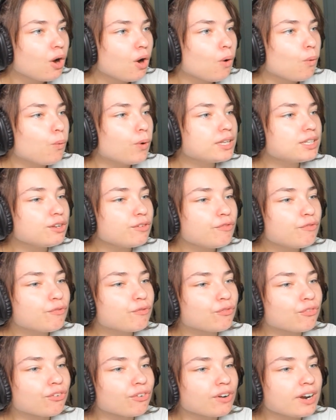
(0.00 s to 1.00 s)
What the
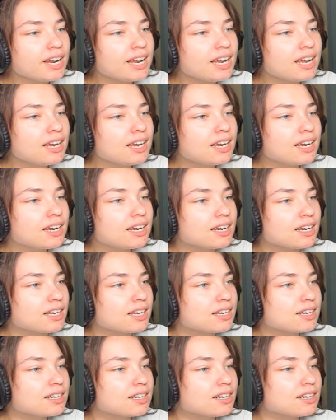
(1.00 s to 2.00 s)

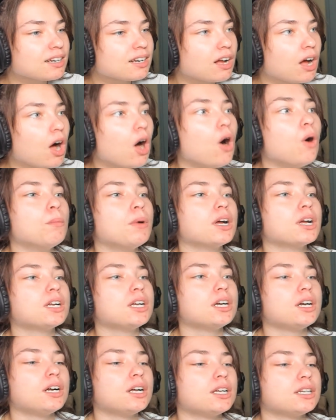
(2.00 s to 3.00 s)
freak? Oh my
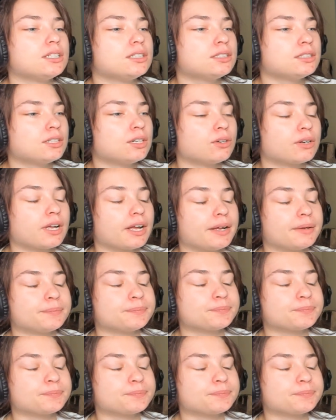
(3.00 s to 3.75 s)
god. Okay.